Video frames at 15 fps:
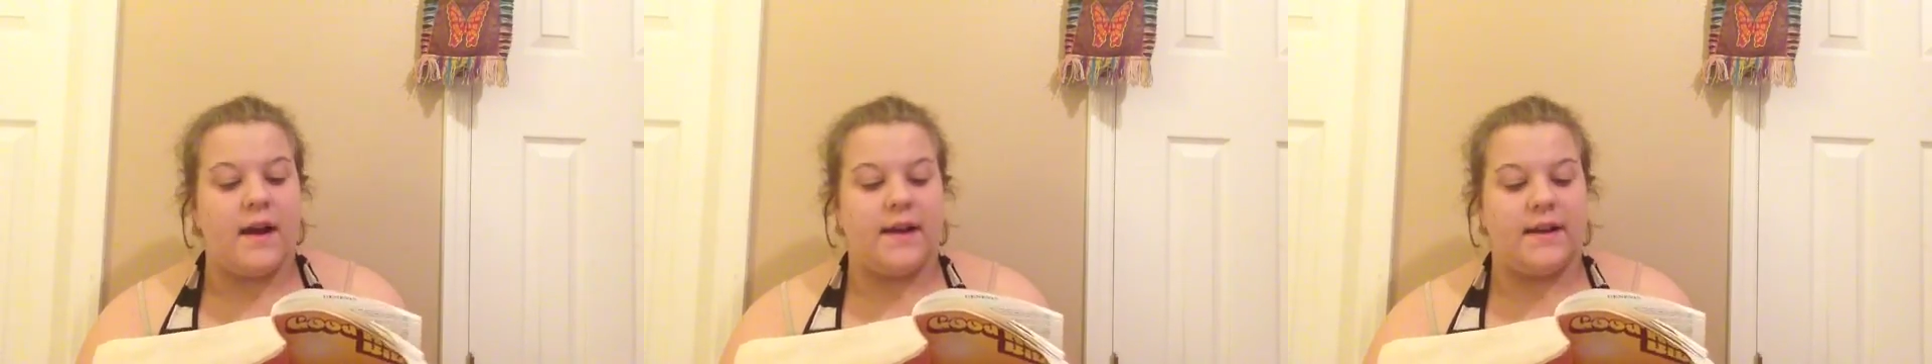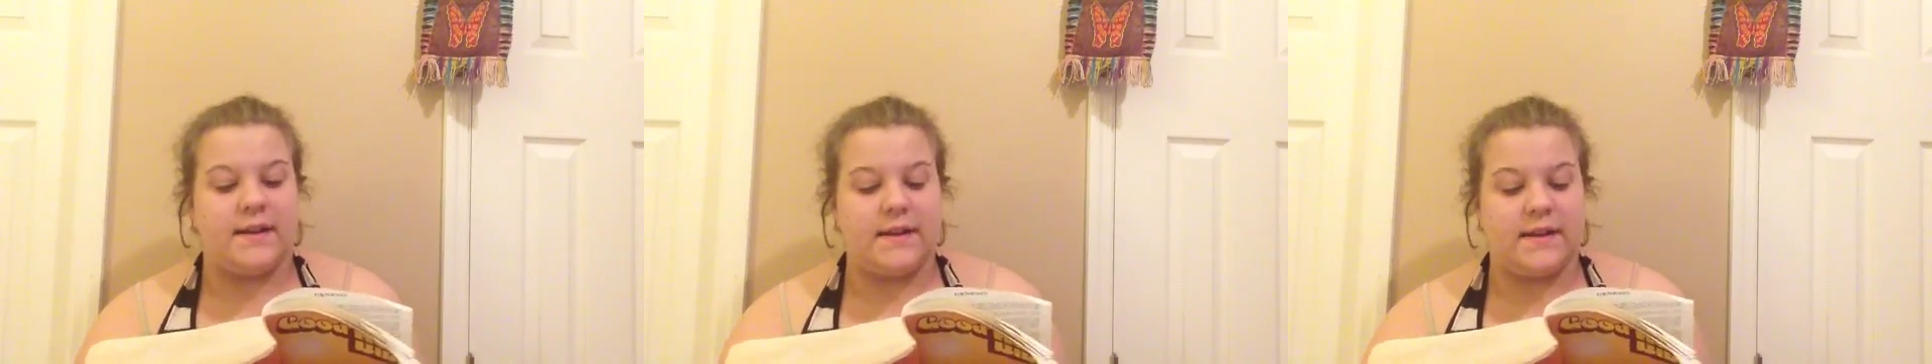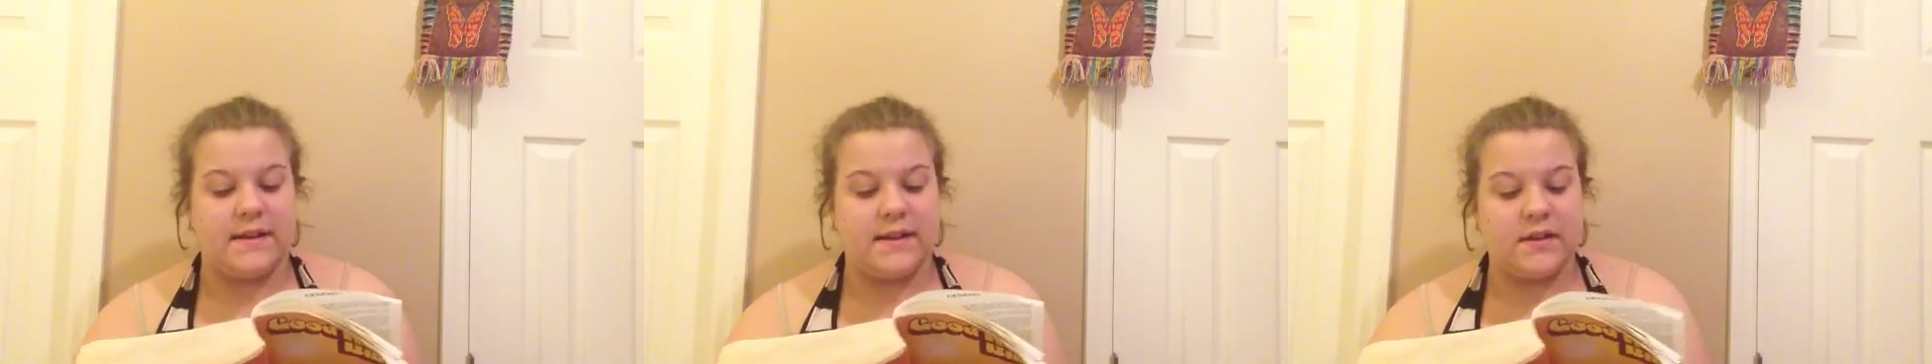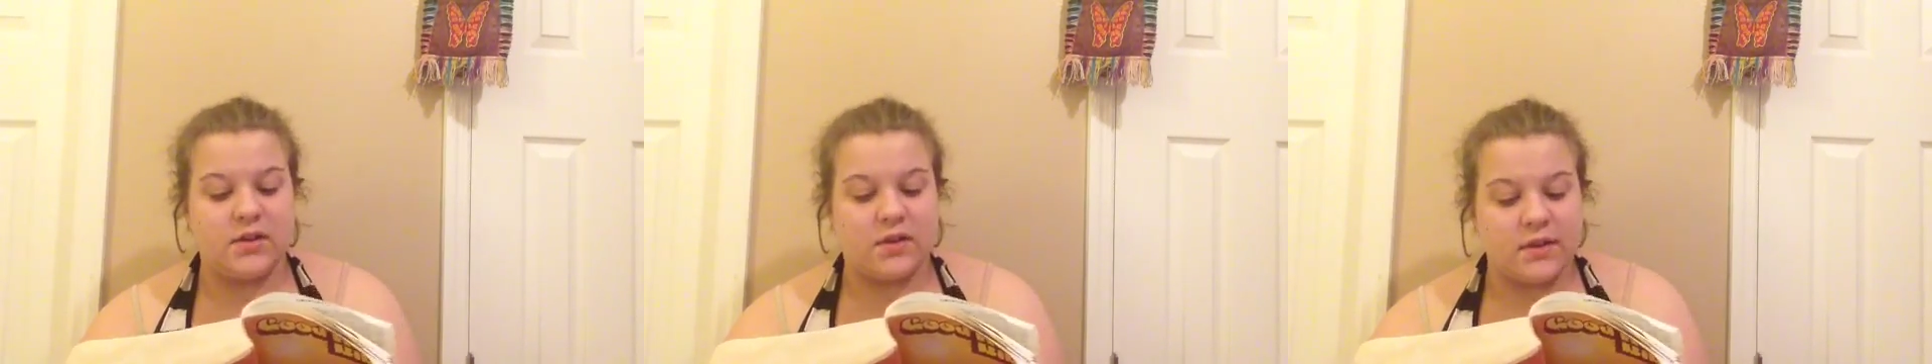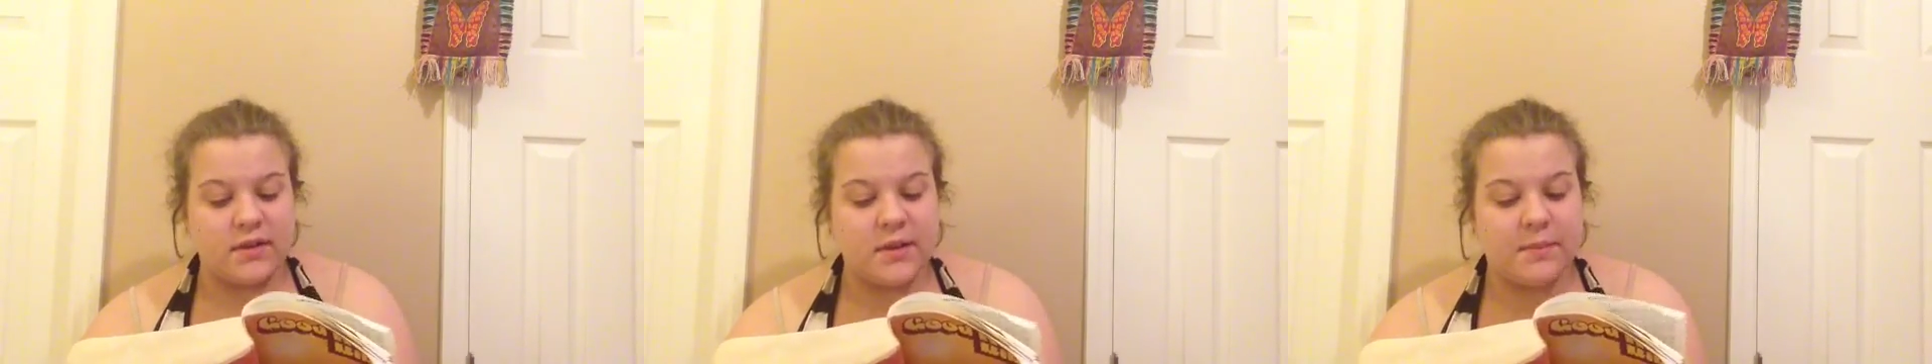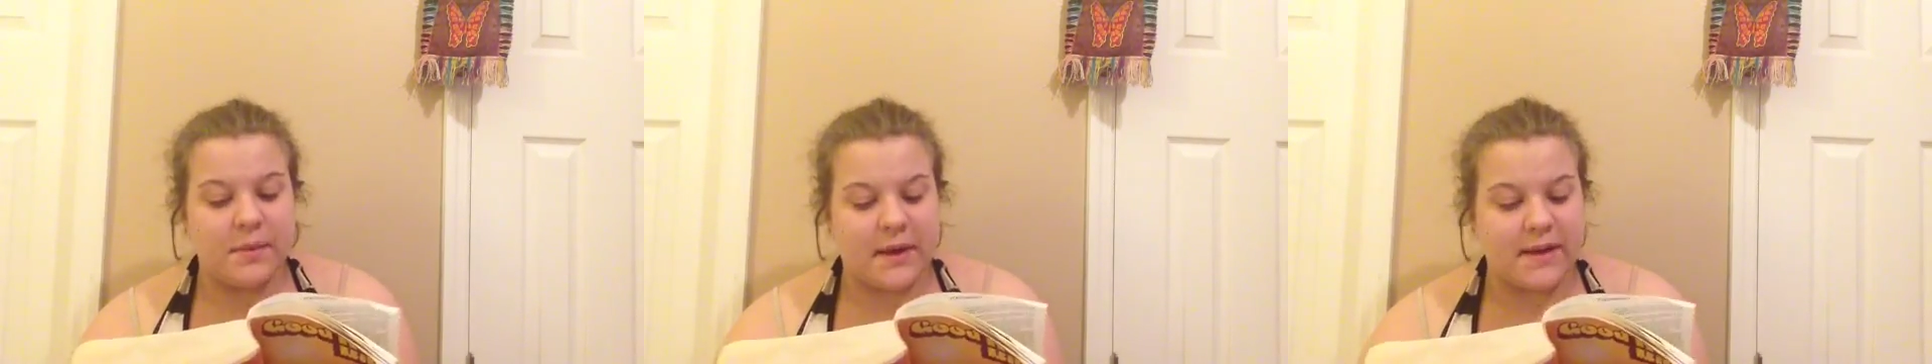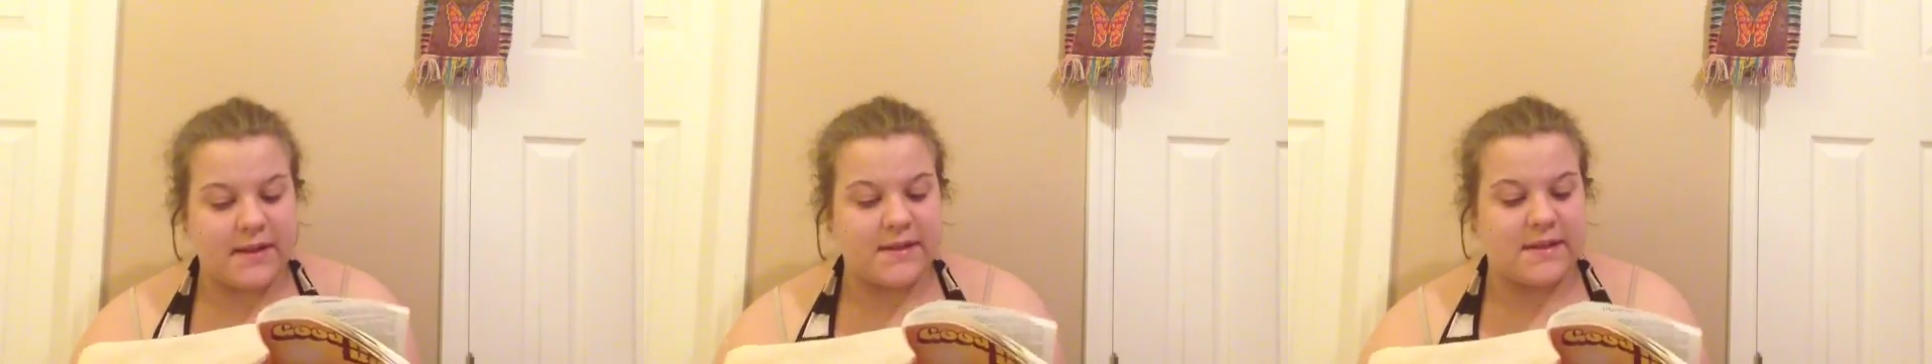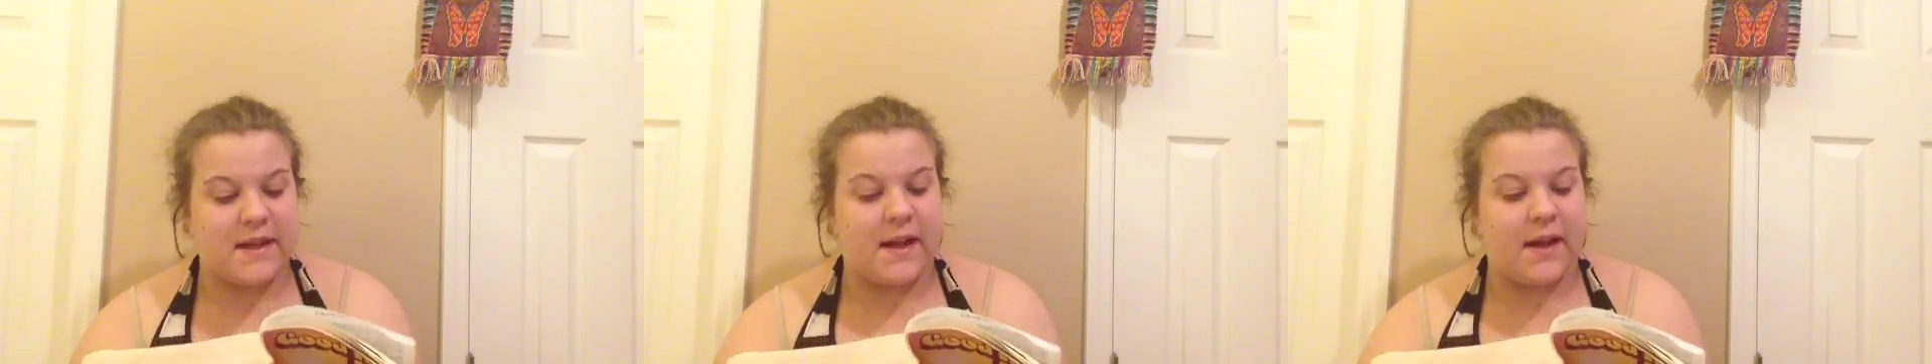and he told the
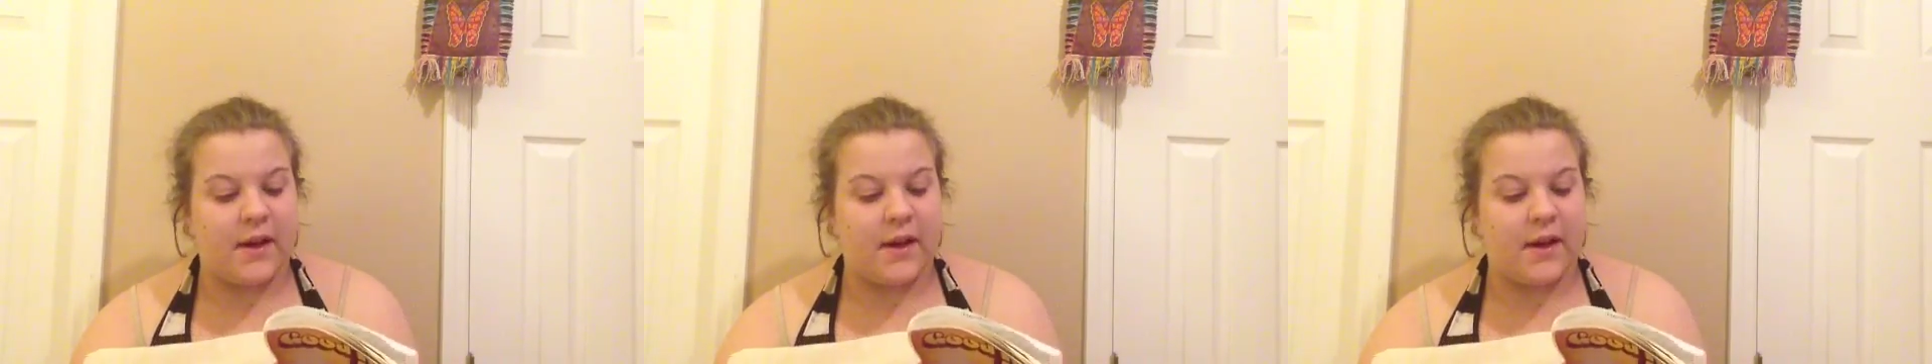birds to